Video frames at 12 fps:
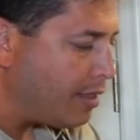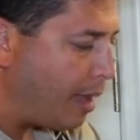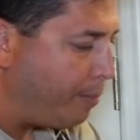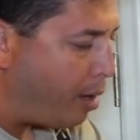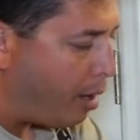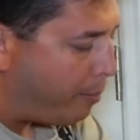
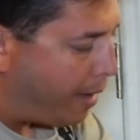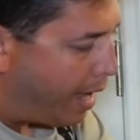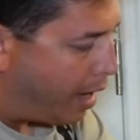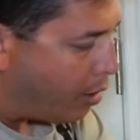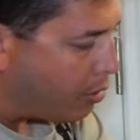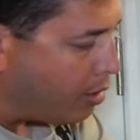that pop
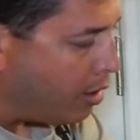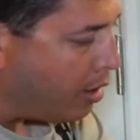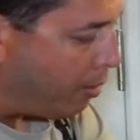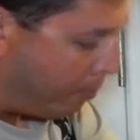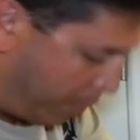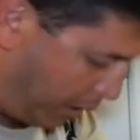out,
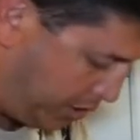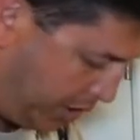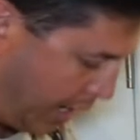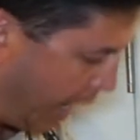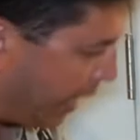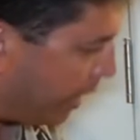much
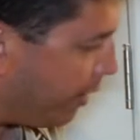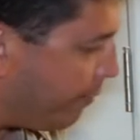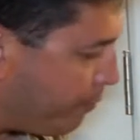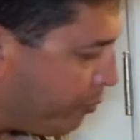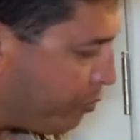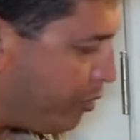like
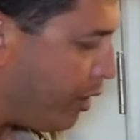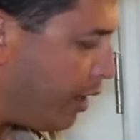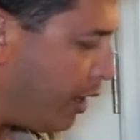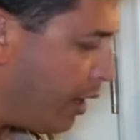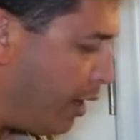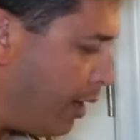you